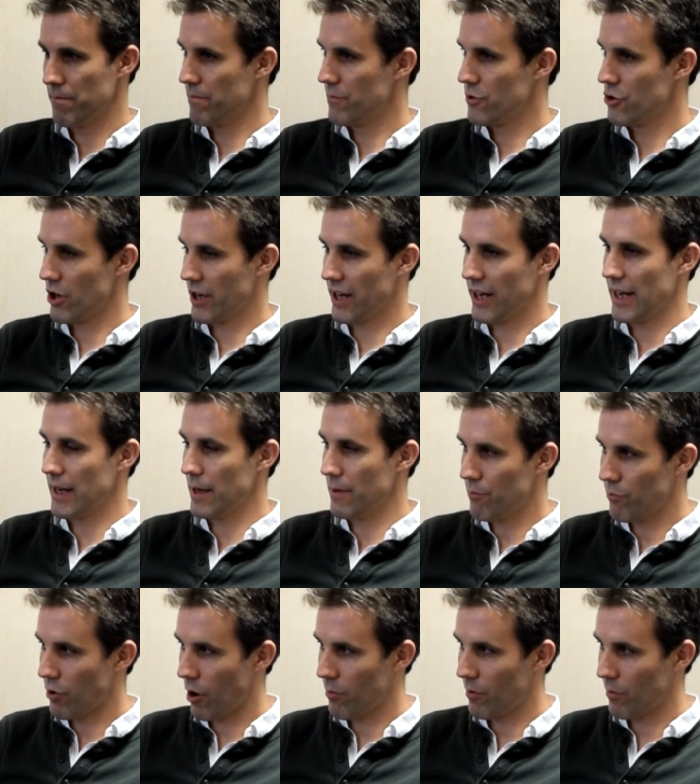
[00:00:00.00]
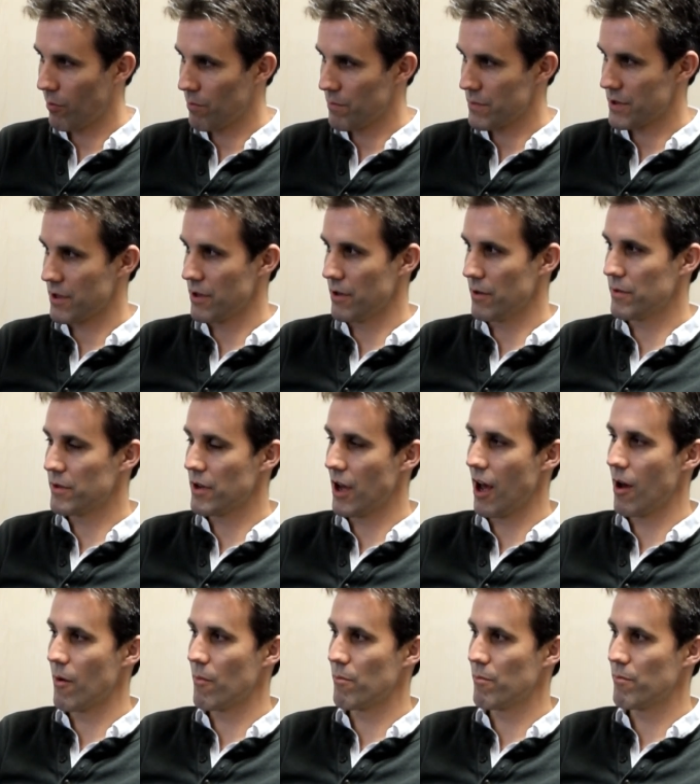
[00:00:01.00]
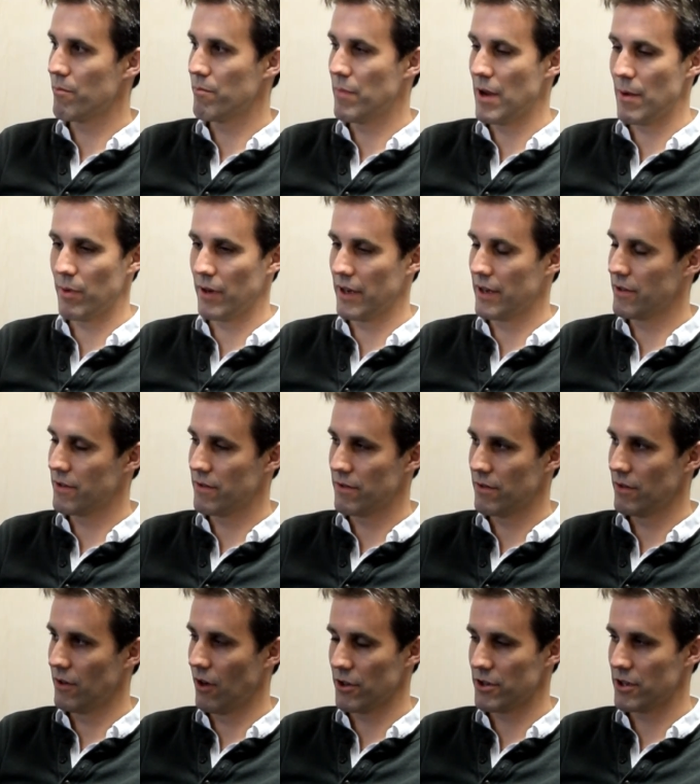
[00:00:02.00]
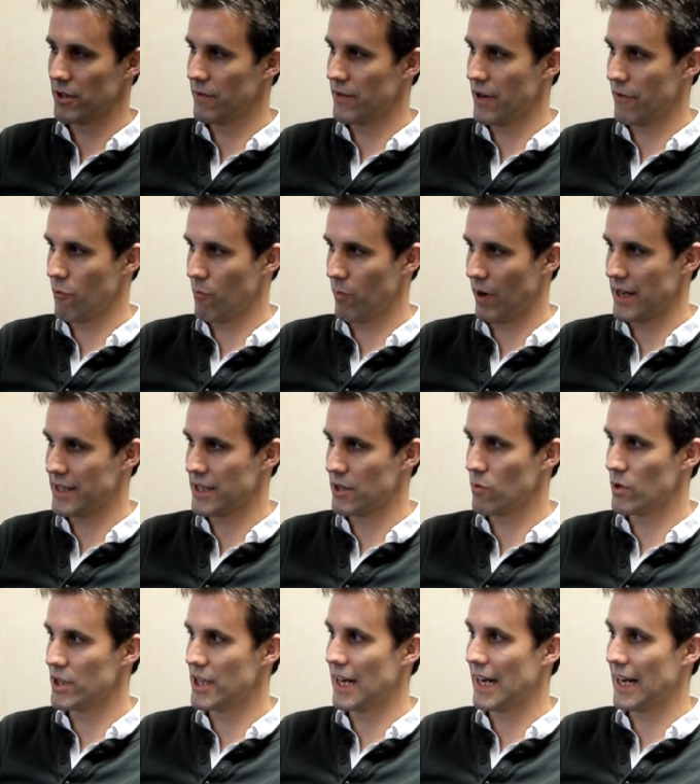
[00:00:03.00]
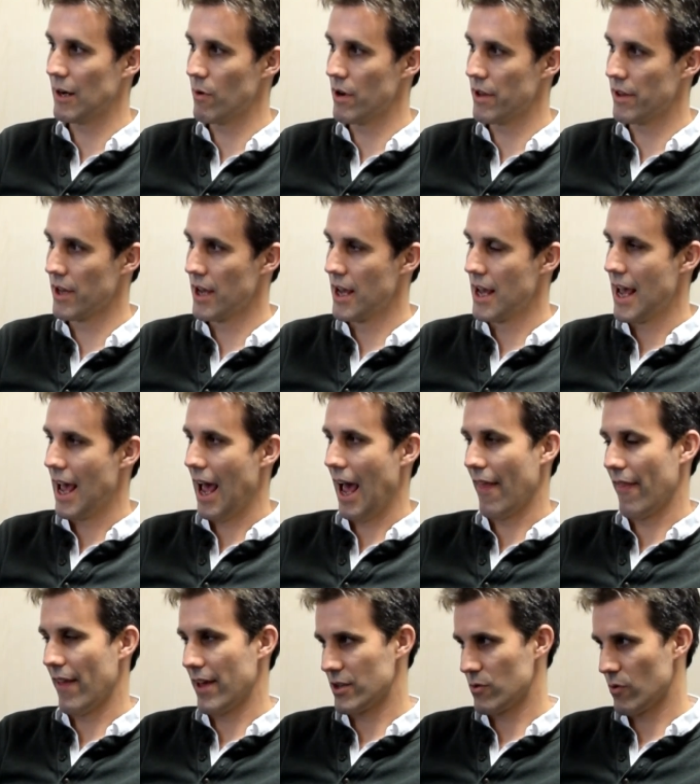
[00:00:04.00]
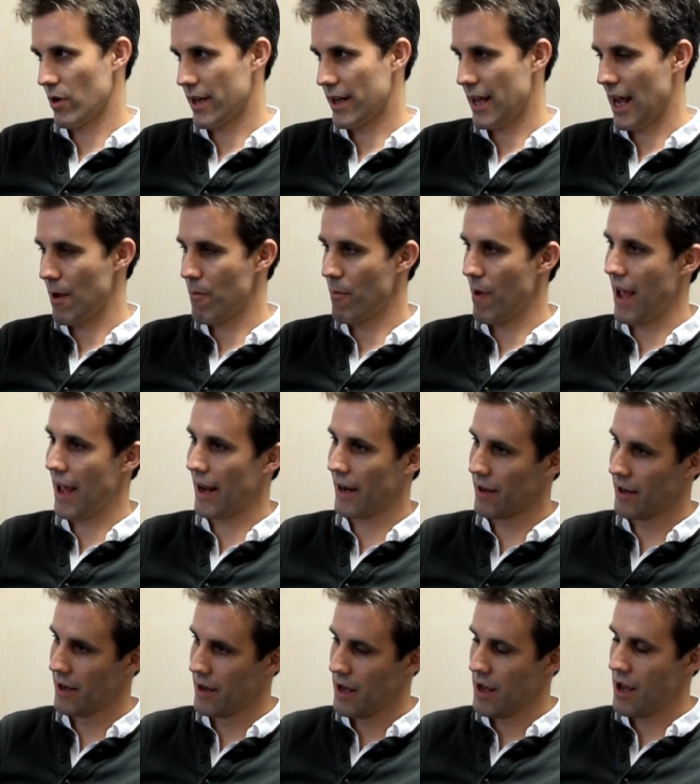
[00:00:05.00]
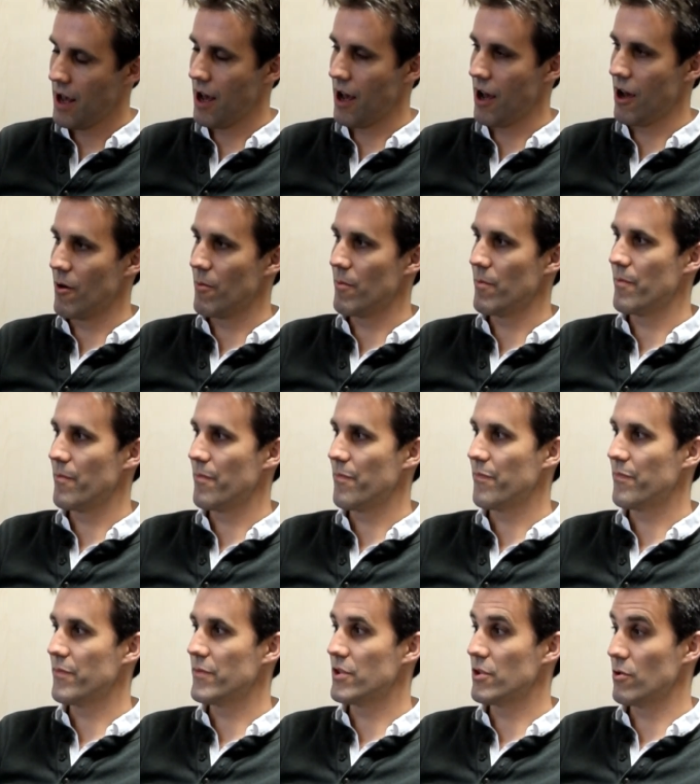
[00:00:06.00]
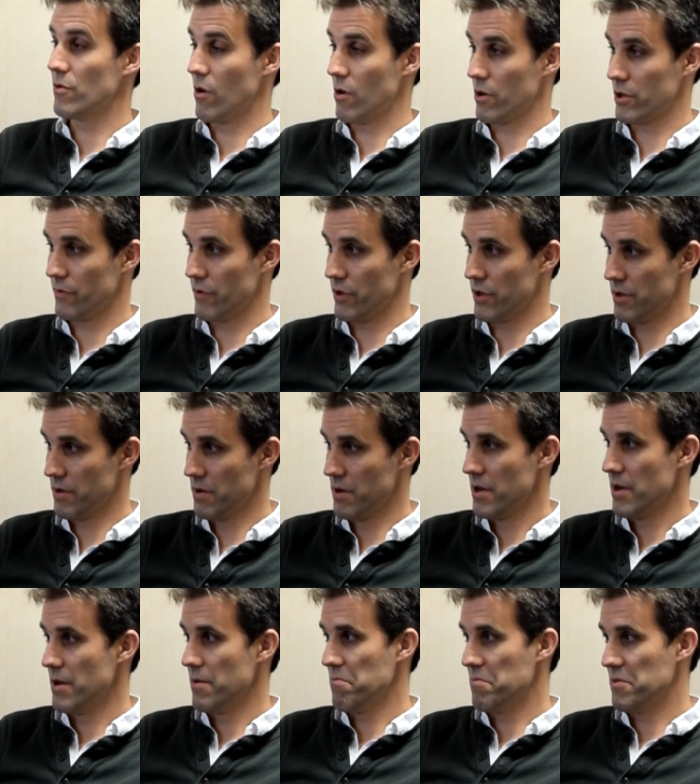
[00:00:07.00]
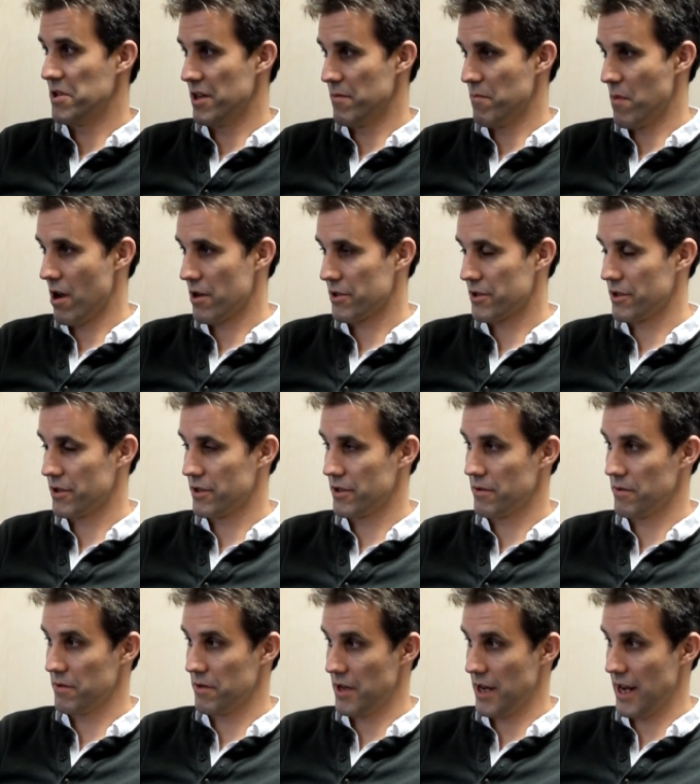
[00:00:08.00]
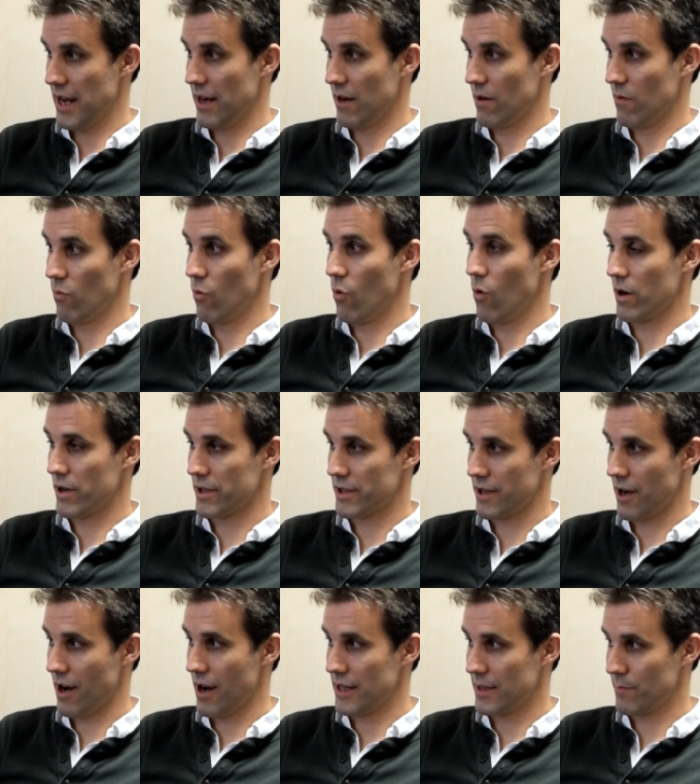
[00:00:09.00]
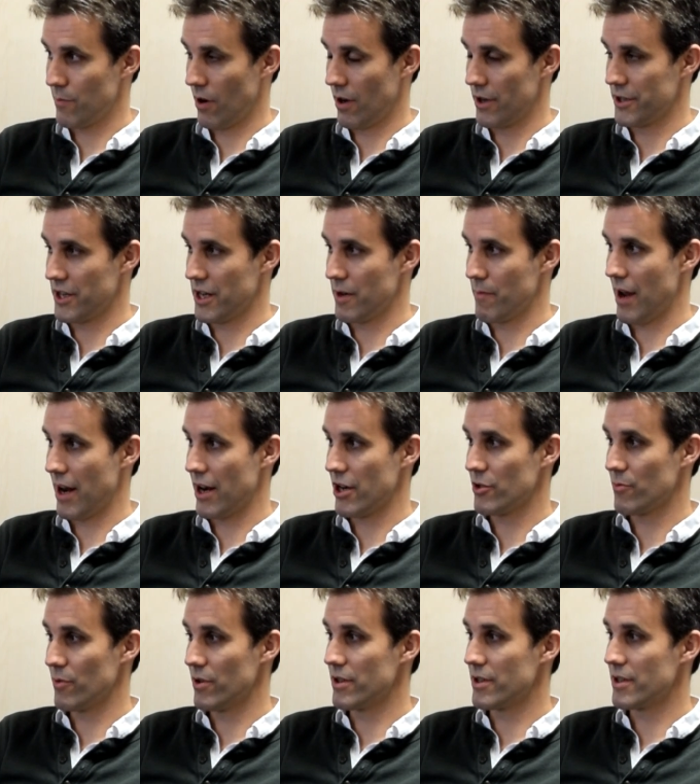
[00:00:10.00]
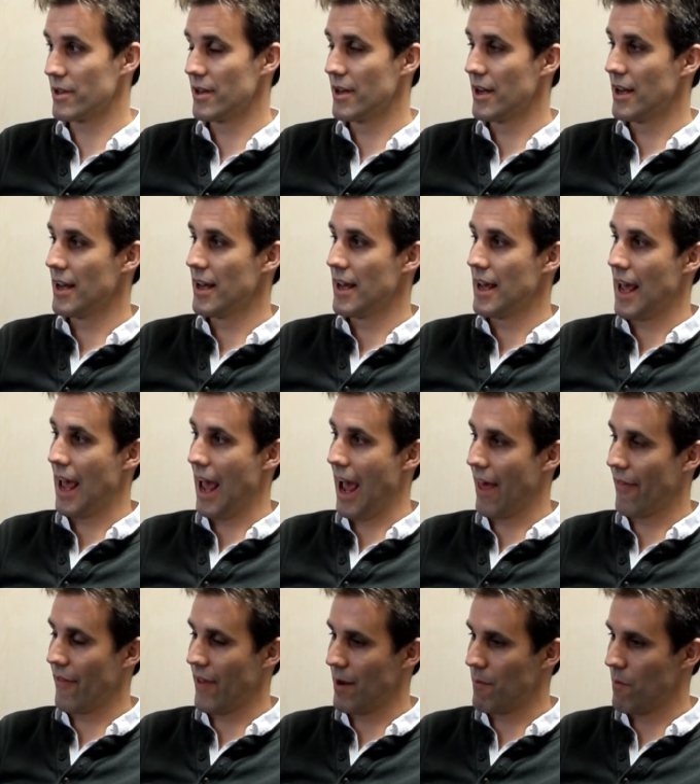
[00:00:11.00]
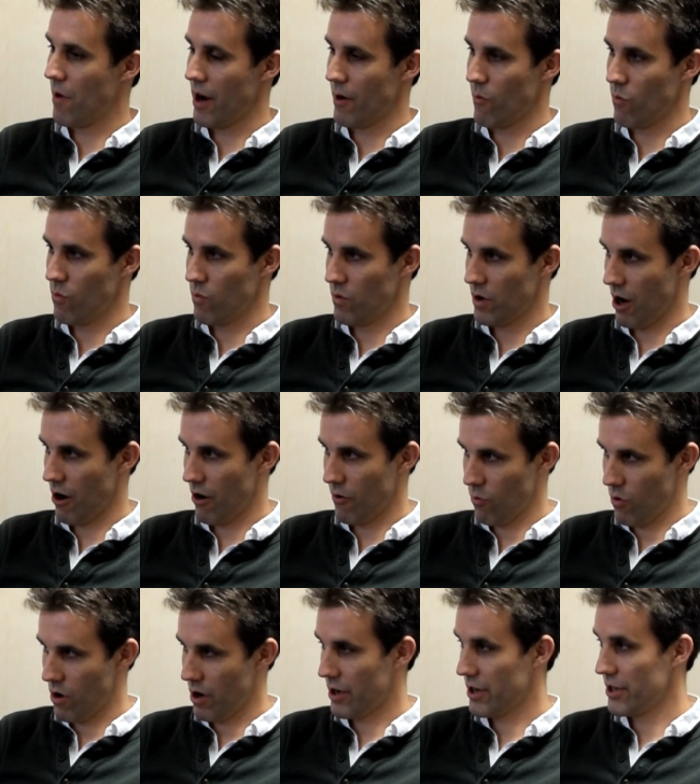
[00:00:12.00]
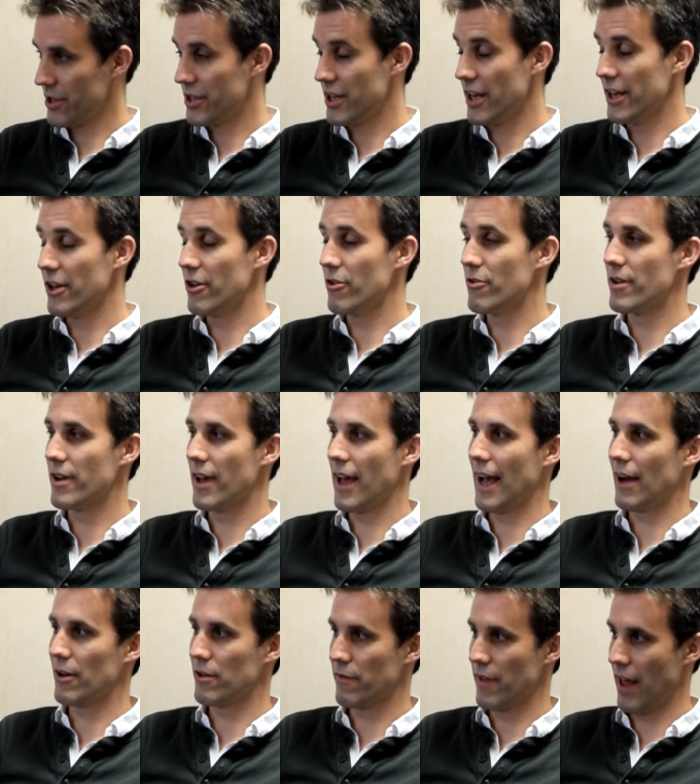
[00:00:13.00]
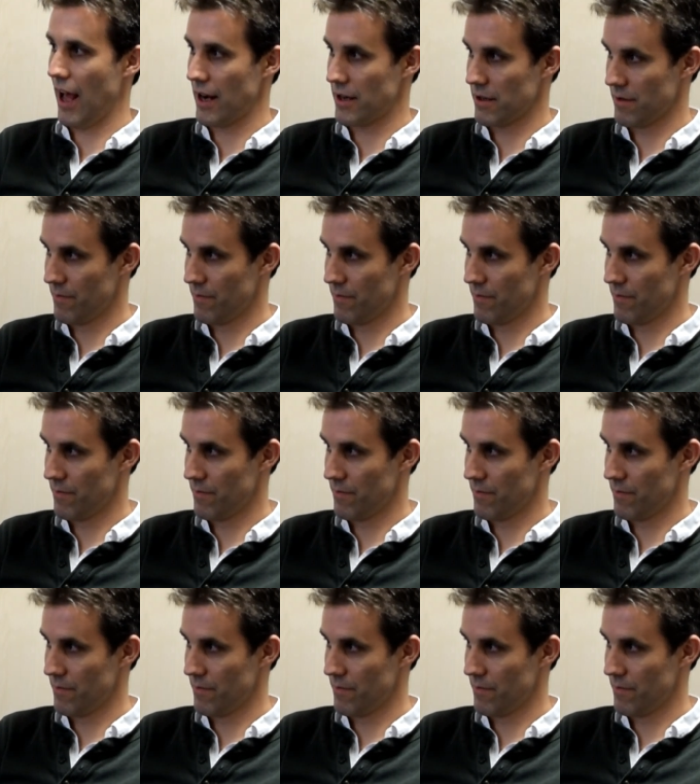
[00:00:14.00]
tricky problems that people in lots of different places were dealing with. And that's when I came back to Oxford, did a master's in water science, policy and management, and then my current work continued out of that.